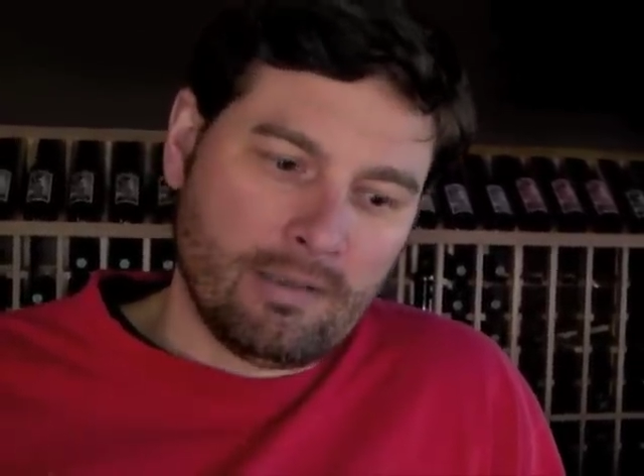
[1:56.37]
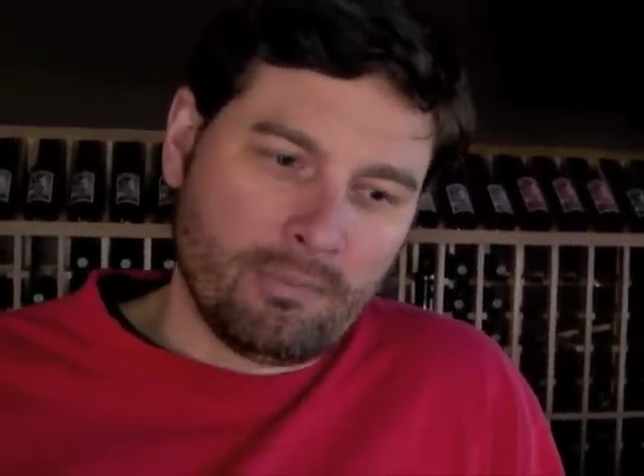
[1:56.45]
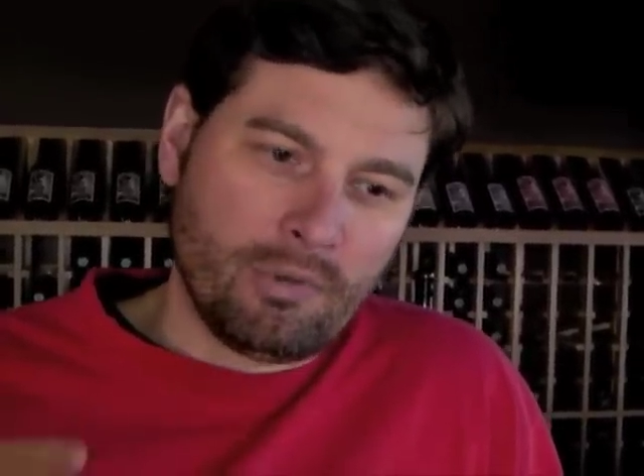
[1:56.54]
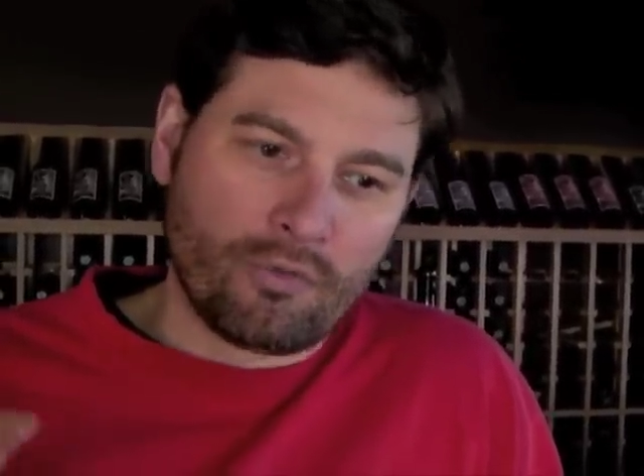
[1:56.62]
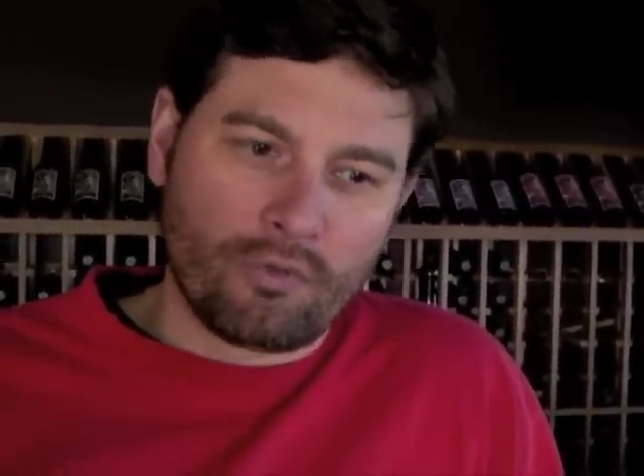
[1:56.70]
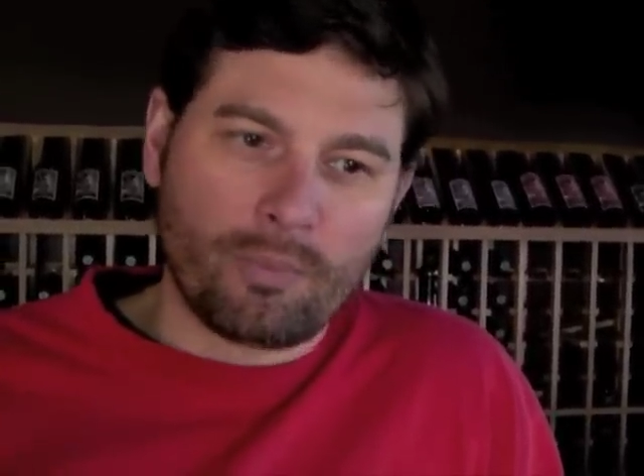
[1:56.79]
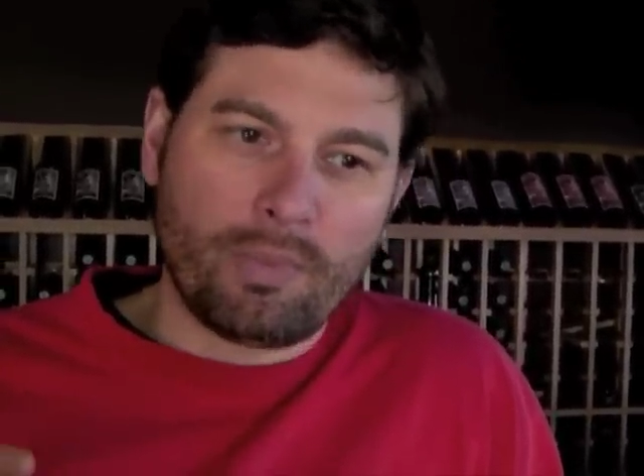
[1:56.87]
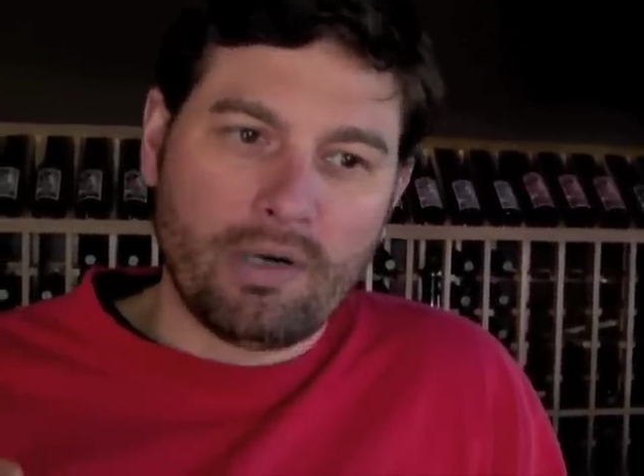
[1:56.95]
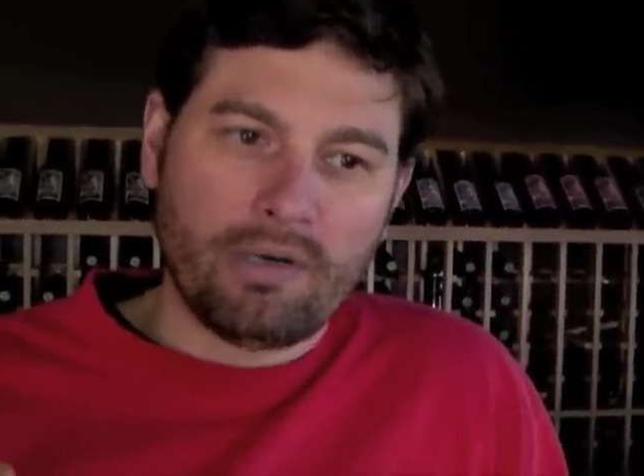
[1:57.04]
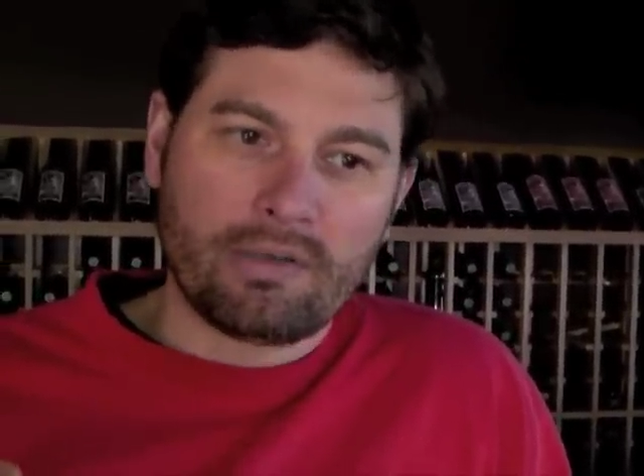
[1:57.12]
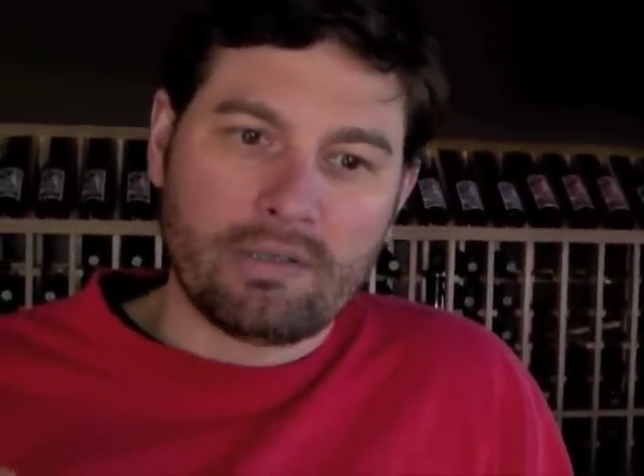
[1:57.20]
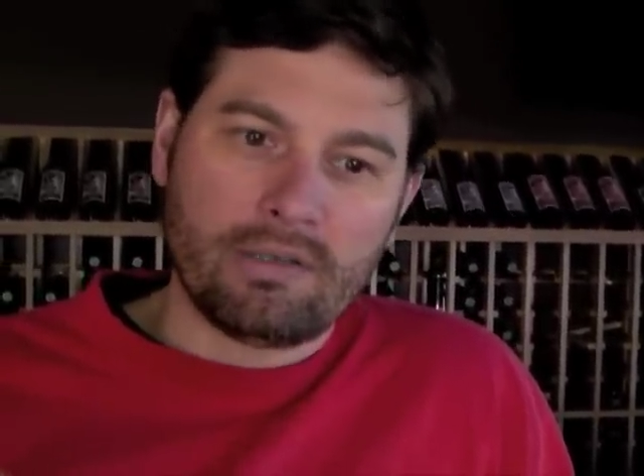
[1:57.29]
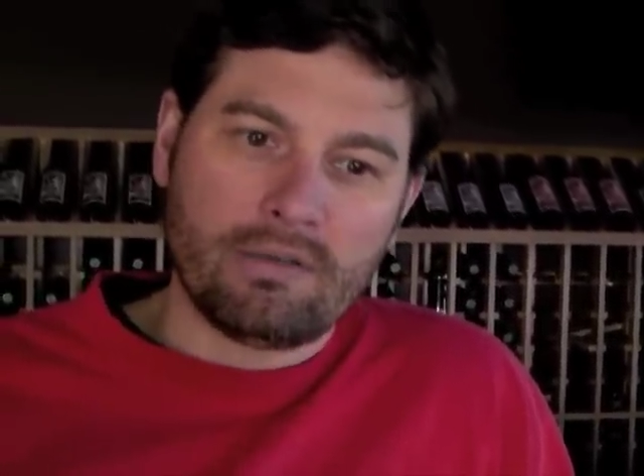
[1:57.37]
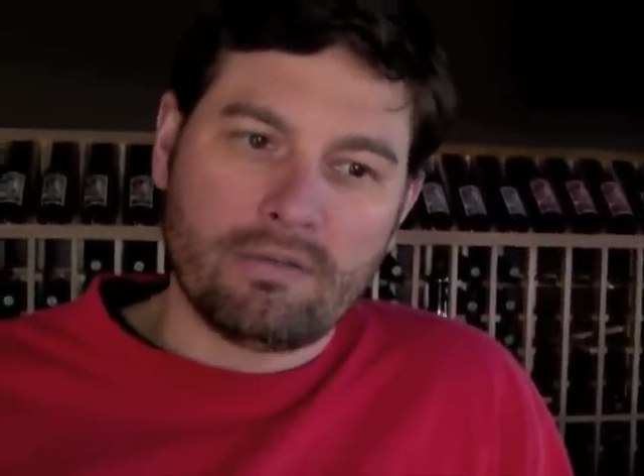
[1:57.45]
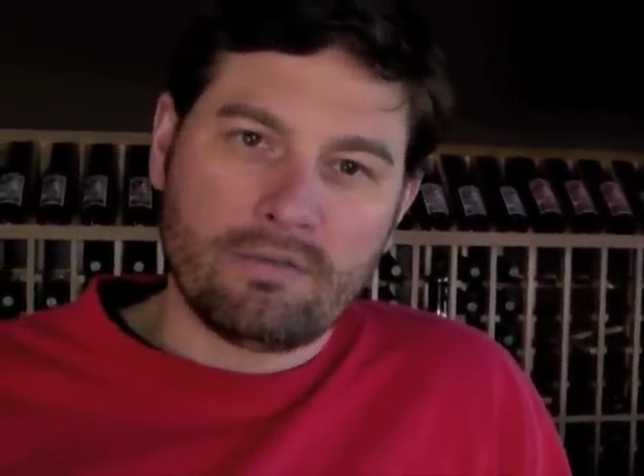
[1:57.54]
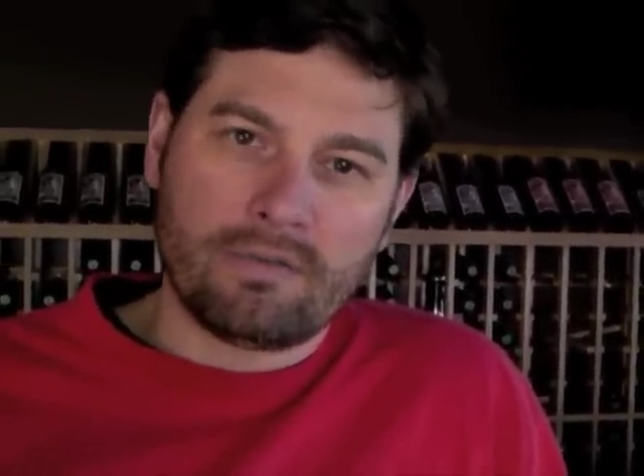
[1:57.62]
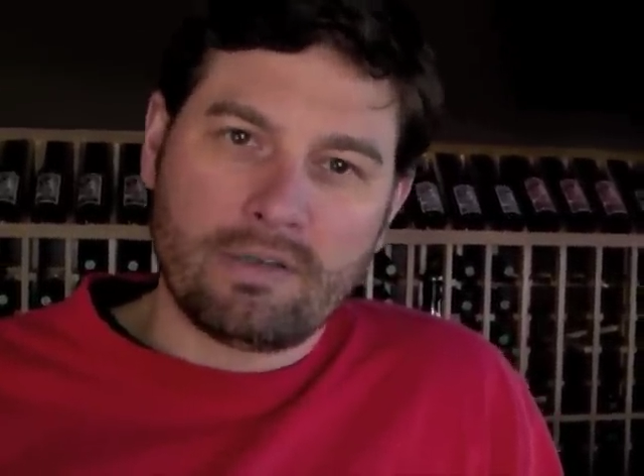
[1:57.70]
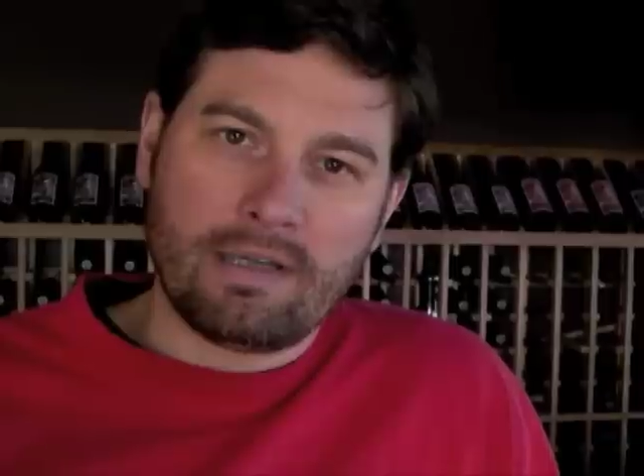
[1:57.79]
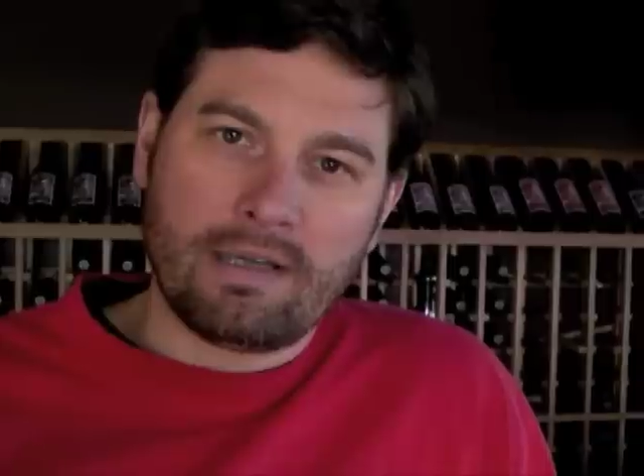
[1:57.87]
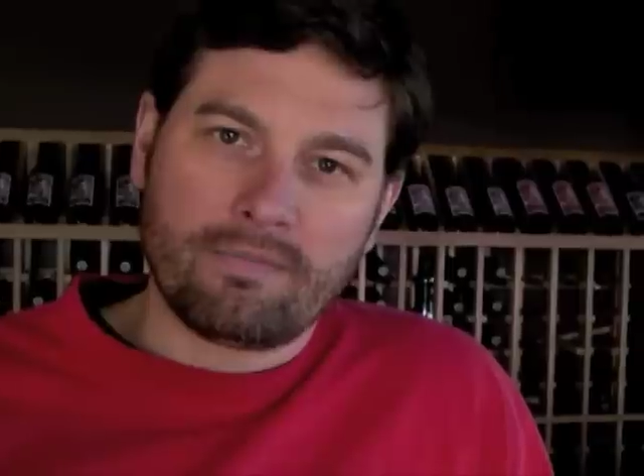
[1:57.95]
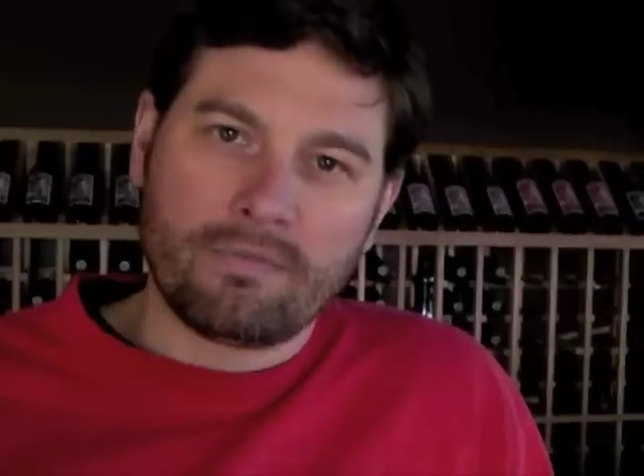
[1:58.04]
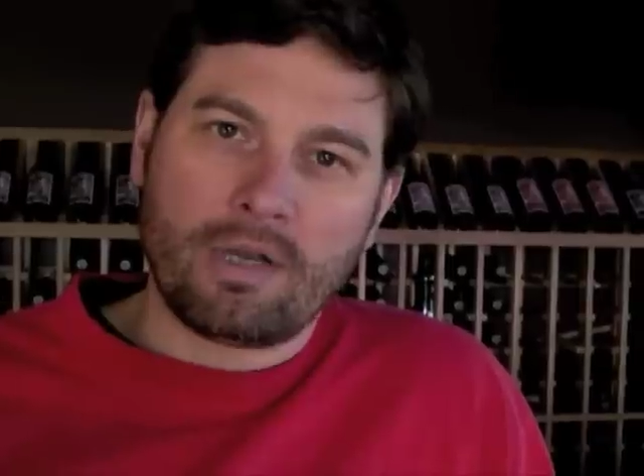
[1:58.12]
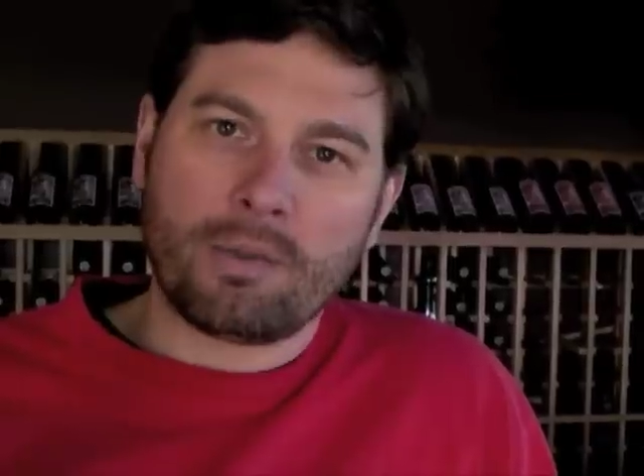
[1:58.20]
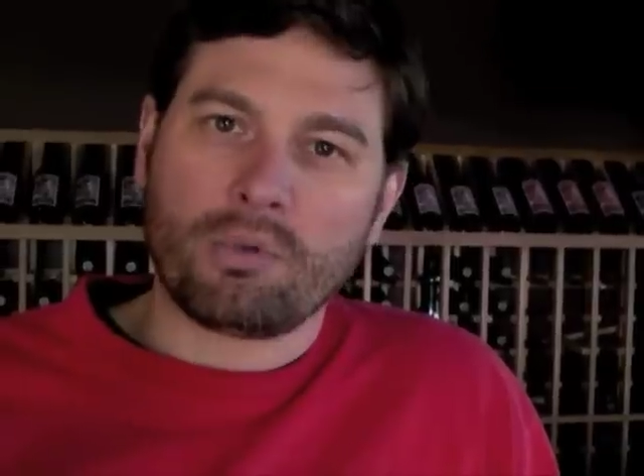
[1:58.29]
beautiful part of our